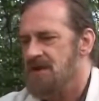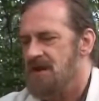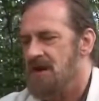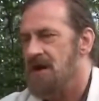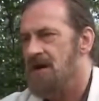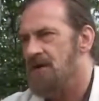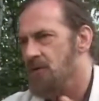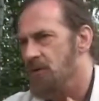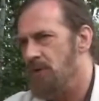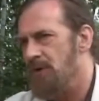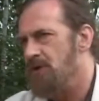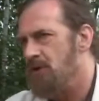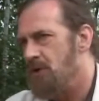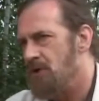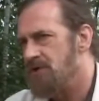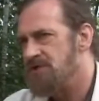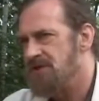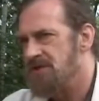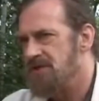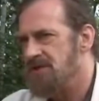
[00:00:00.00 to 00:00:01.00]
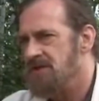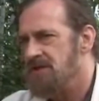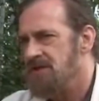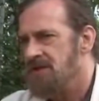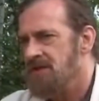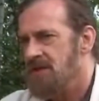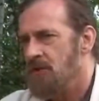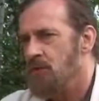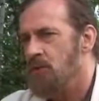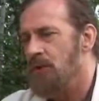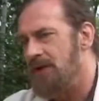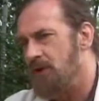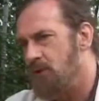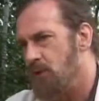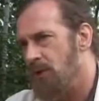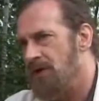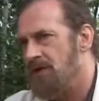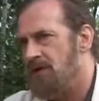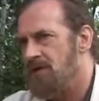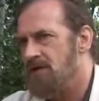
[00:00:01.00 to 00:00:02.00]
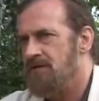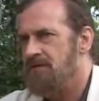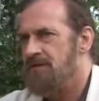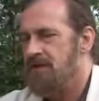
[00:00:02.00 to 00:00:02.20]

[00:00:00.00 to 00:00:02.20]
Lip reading: Aren't we naughty? Wink, wink,